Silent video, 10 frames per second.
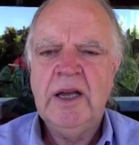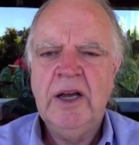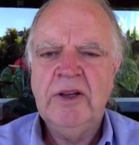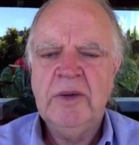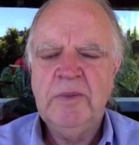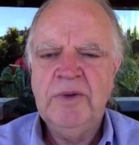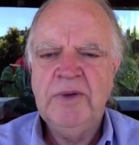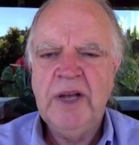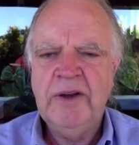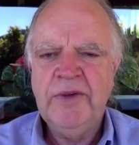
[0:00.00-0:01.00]
coat them with
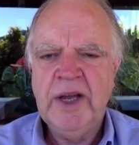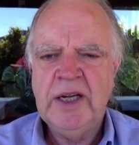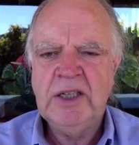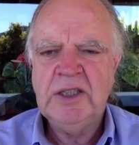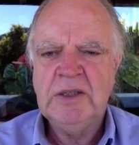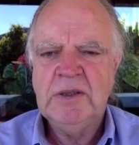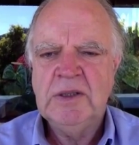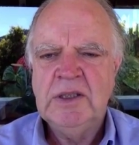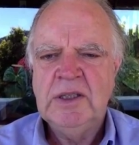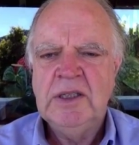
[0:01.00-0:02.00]
nail varnish
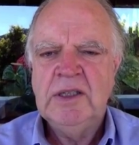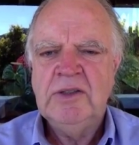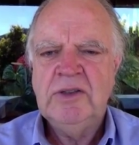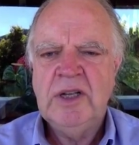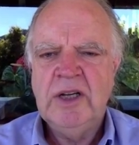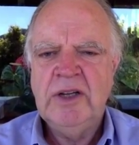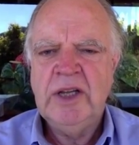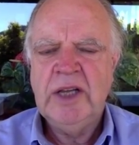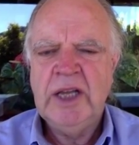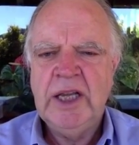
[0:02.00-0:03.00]
so
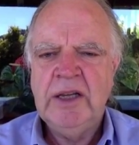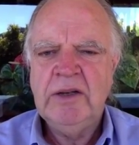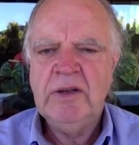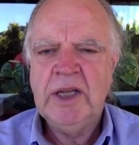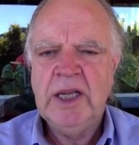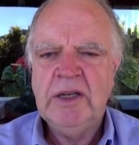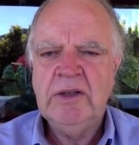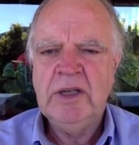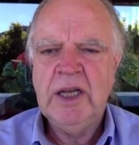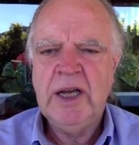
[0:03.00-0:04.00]
that they
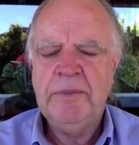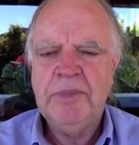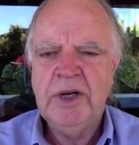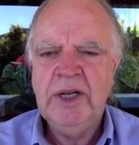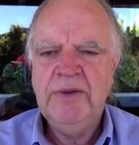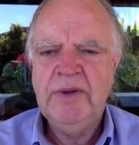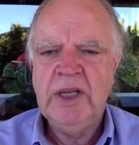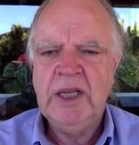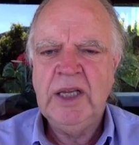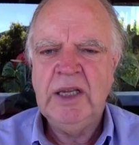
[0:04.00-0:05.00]
can't breathe.
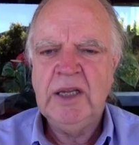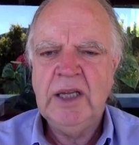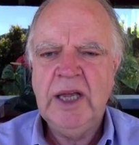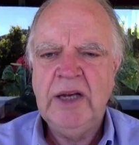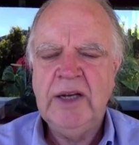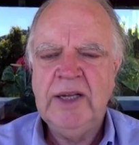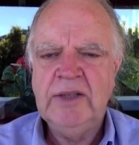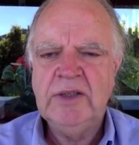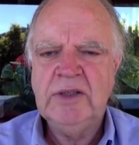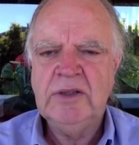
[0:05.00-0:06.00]
The
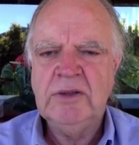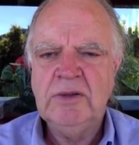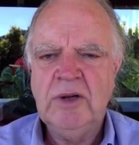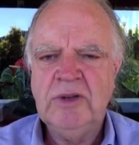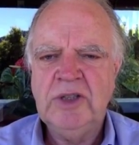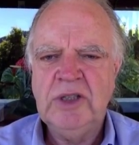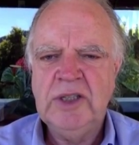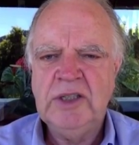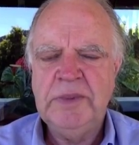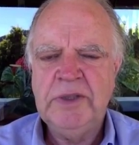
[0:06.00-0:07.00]
oxygen
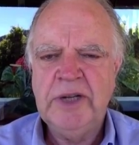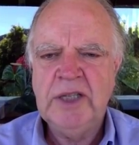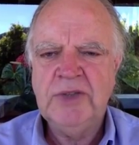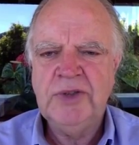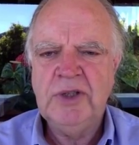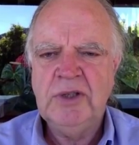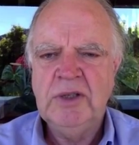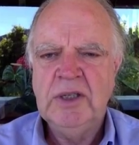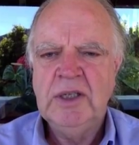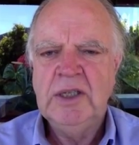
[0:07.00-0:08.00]
needs to be transferred
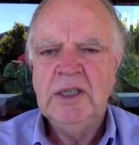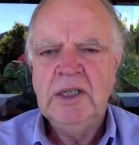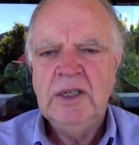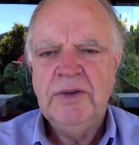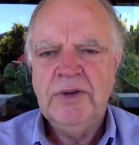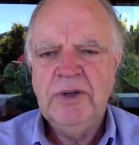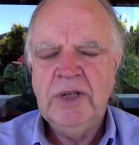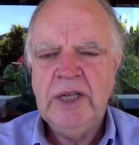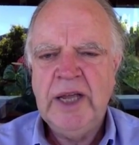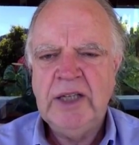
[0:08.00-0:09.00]
through
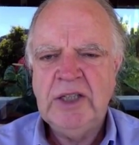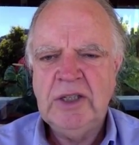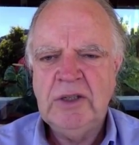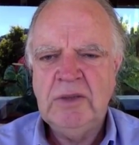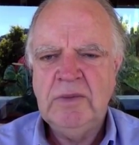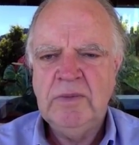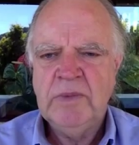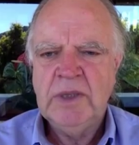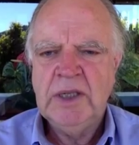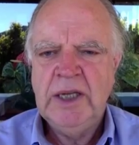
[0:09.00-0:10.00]
the eggshell
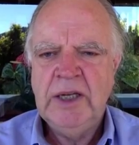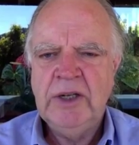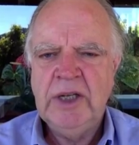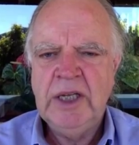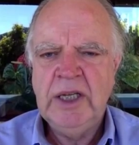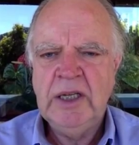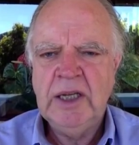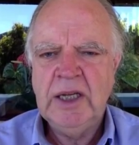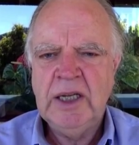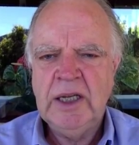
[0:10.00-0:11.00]
into the
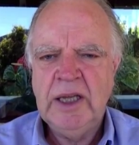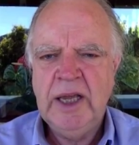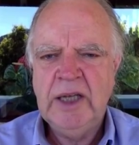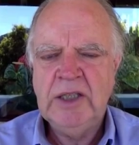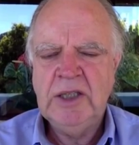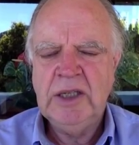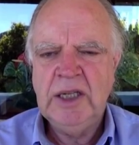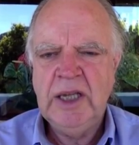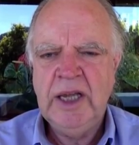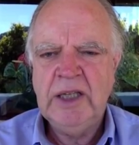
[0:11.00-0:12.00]

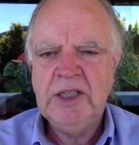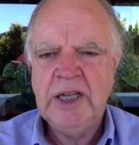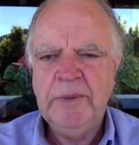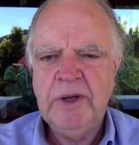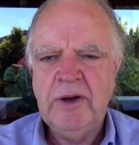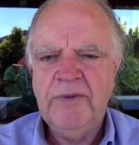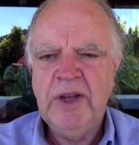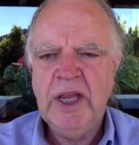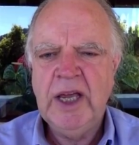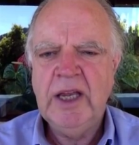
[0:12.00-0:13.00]
air chamber of
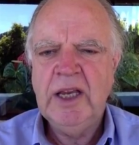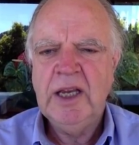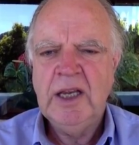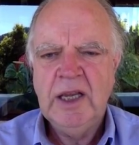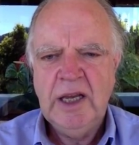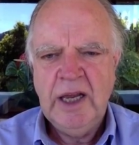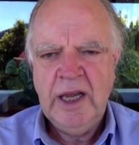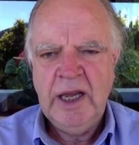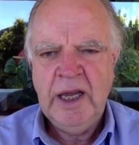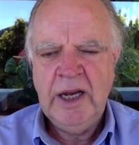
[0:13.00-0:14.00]
the egg,
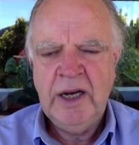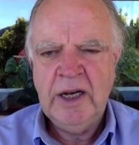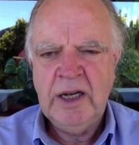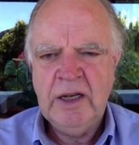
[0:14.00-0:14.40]
and